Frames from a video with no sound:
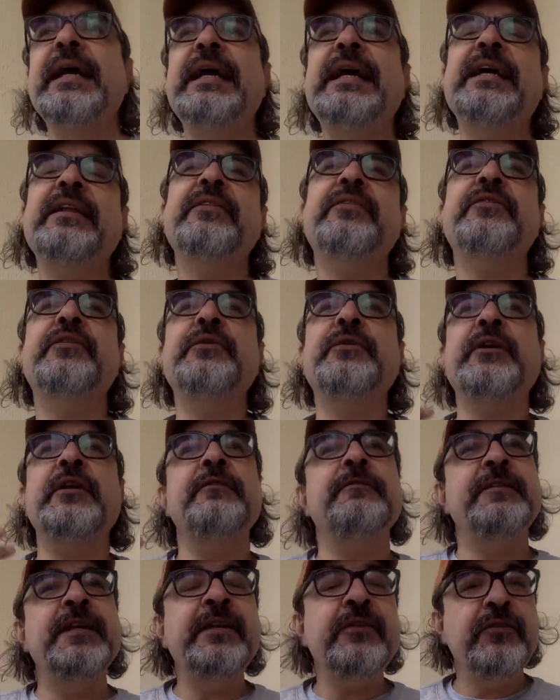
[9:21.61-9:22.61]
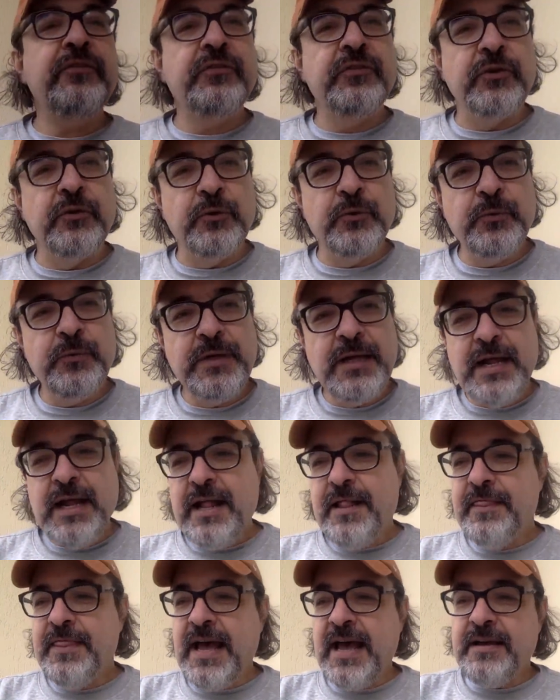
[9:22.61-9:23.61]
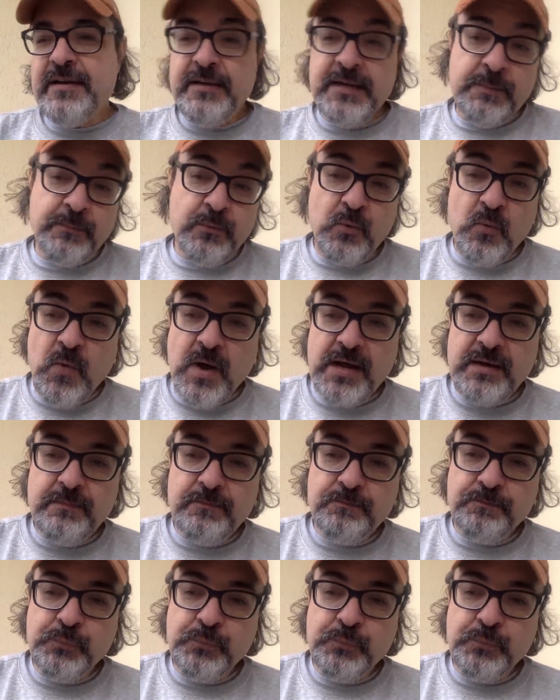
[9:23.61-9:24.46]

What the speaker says: It's to convince you that, number one,